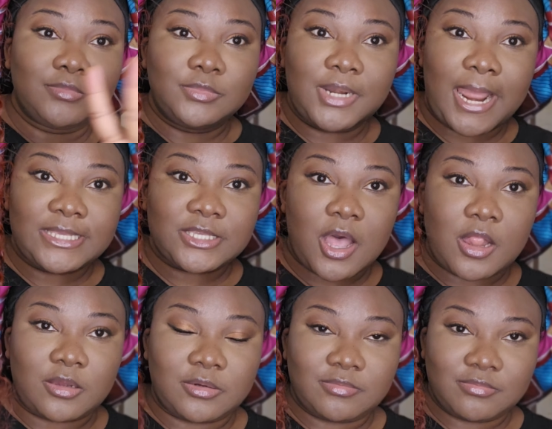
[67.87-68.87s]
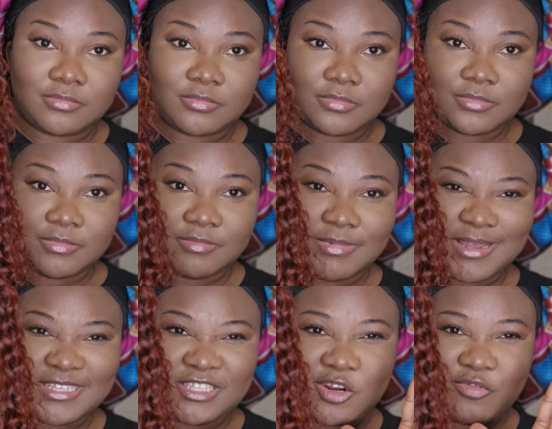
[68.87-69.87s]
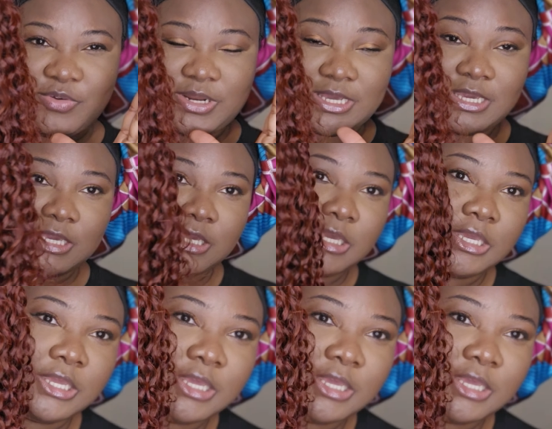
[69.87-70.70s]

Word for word: Nice color. It's not really,